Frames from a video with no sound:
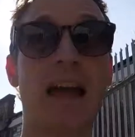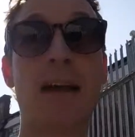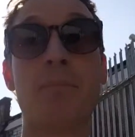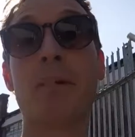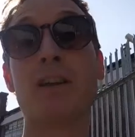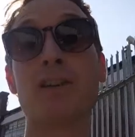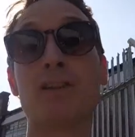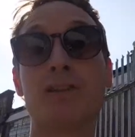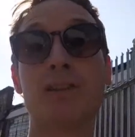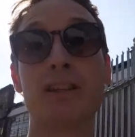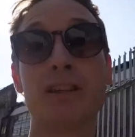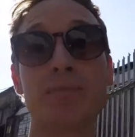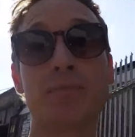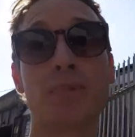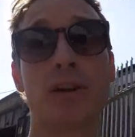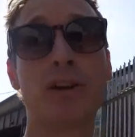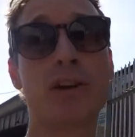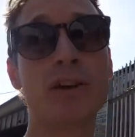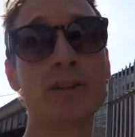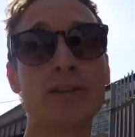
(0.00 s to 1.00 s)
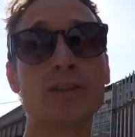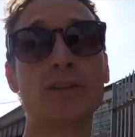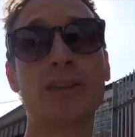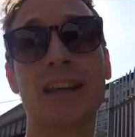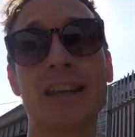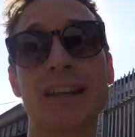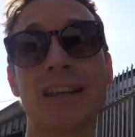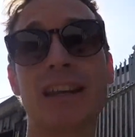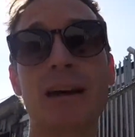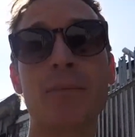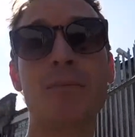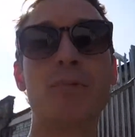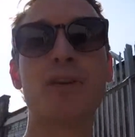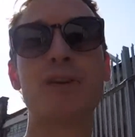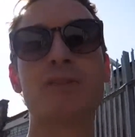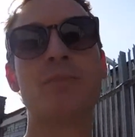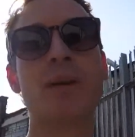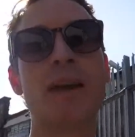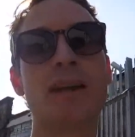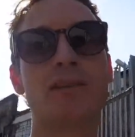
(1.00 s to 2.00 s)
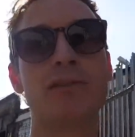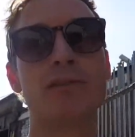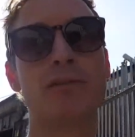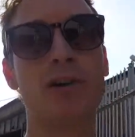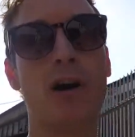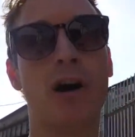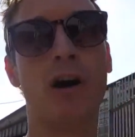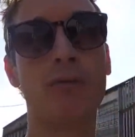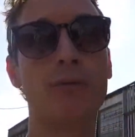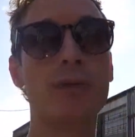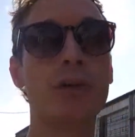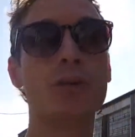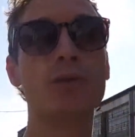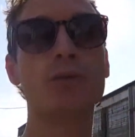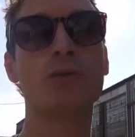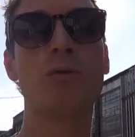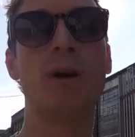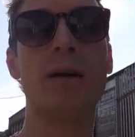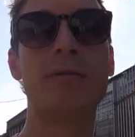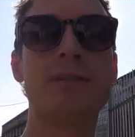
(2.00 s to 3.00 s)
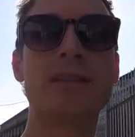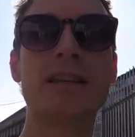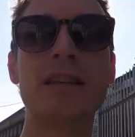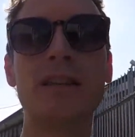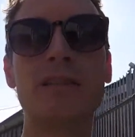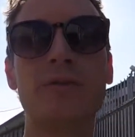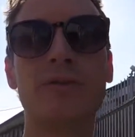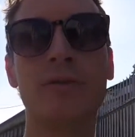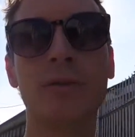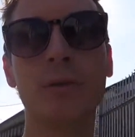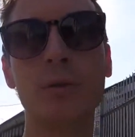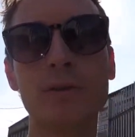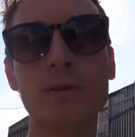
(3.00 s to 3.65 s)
I mentioned this because looking at the numbers, many of those who have seen the full